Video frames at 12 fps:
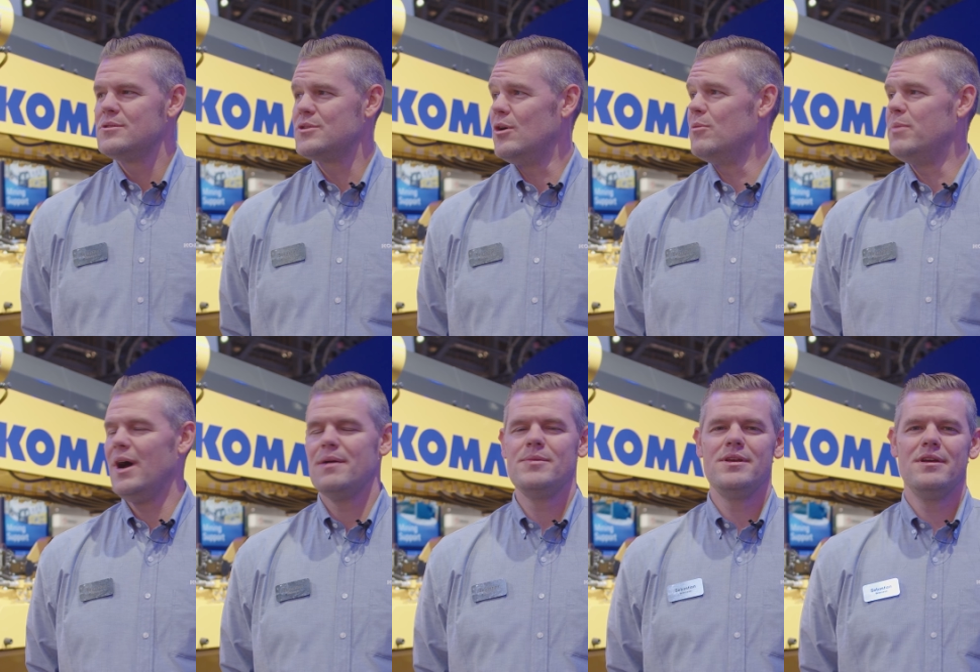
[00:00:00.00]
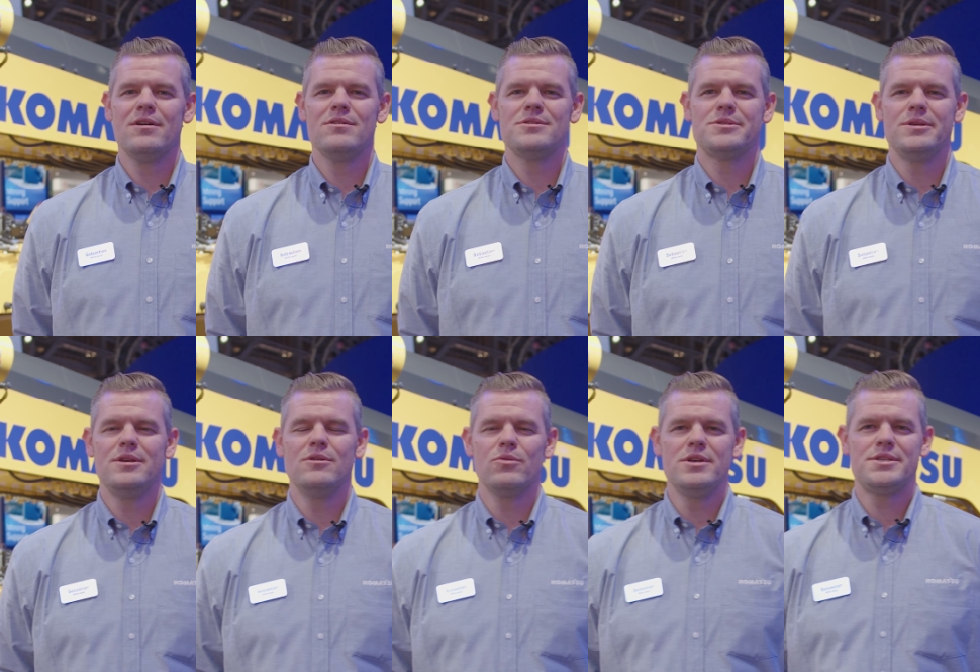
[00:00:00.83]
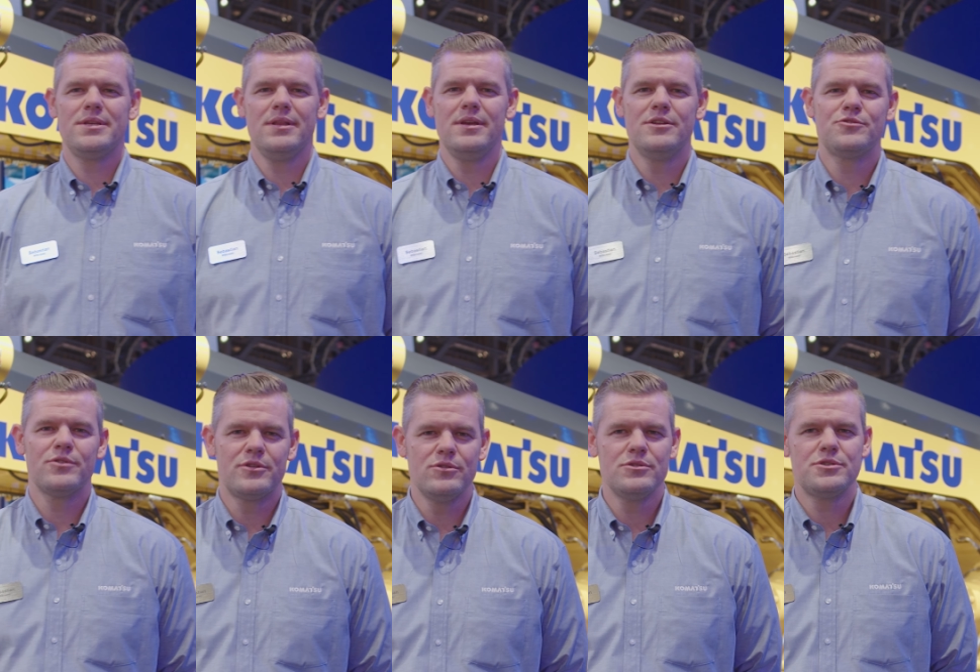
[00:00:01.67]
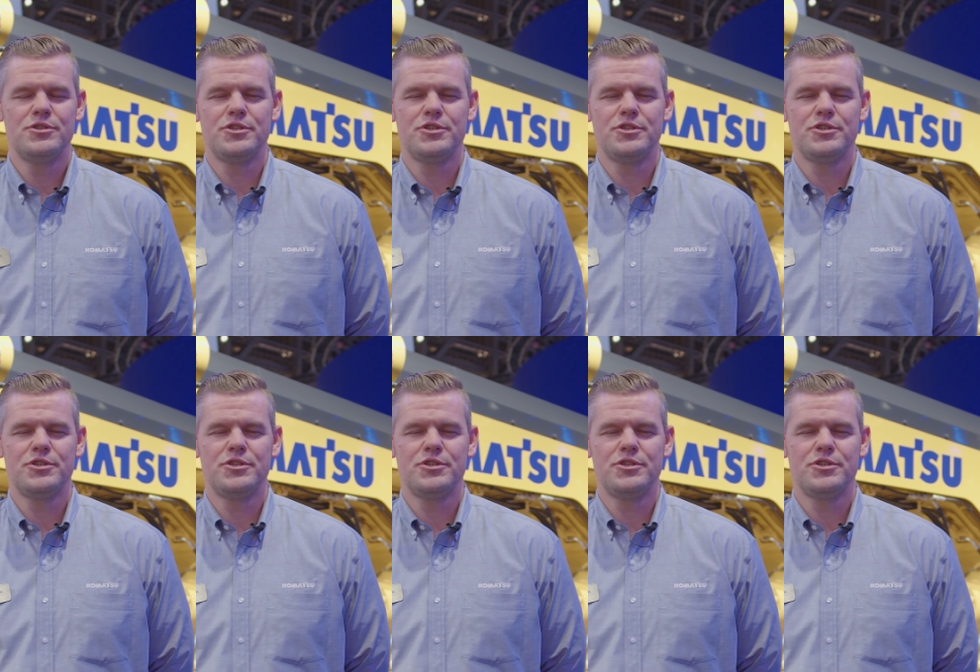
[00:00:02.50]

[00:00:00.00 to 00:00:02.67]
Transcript: So behind me here is the recently introduced